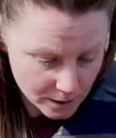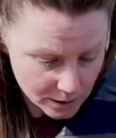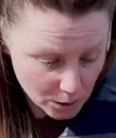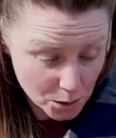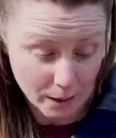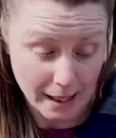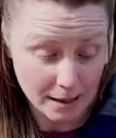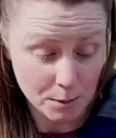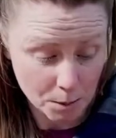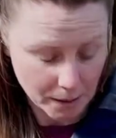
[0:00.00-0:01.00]
It's also an
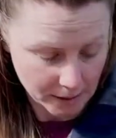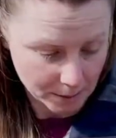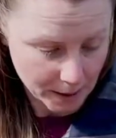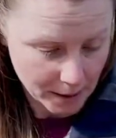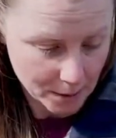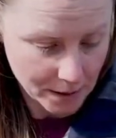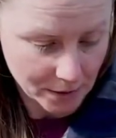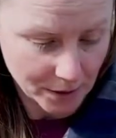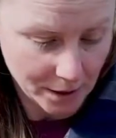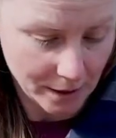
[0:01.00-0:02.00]
edible plant, by the way,
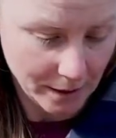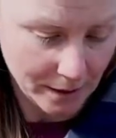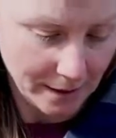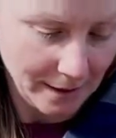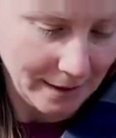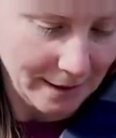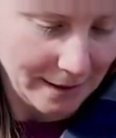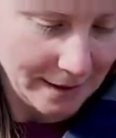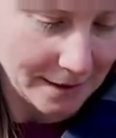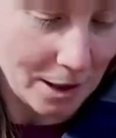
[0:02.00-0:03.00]

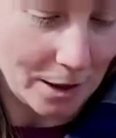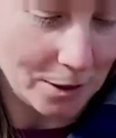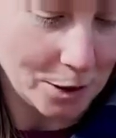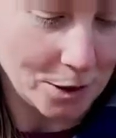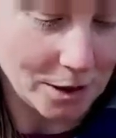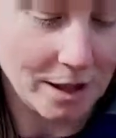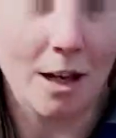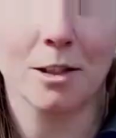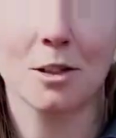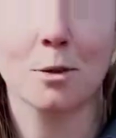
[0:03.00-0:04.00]
and usually a
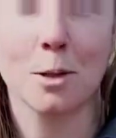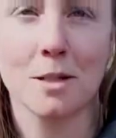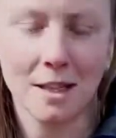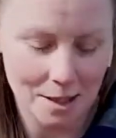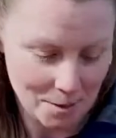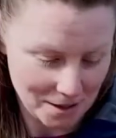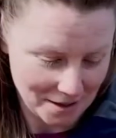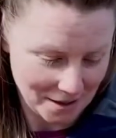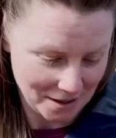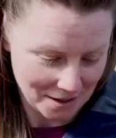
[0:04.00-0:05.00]
gardener's worst enemy,
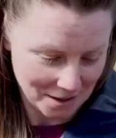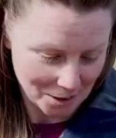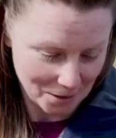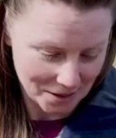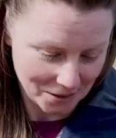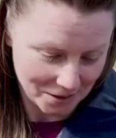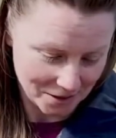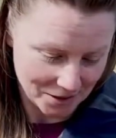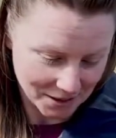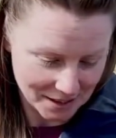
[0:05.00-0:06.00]
the ground elder.
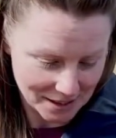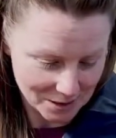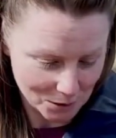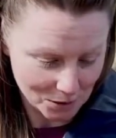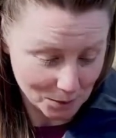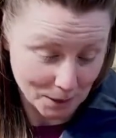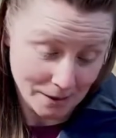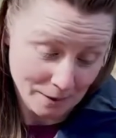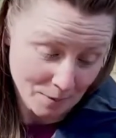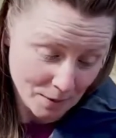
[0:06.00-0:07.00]
It really takes over, but
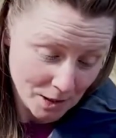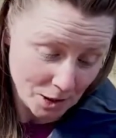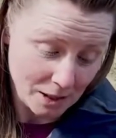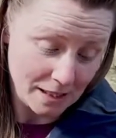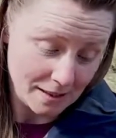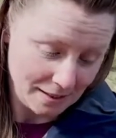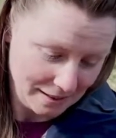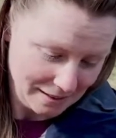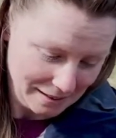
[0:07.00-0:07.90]
you can eat it.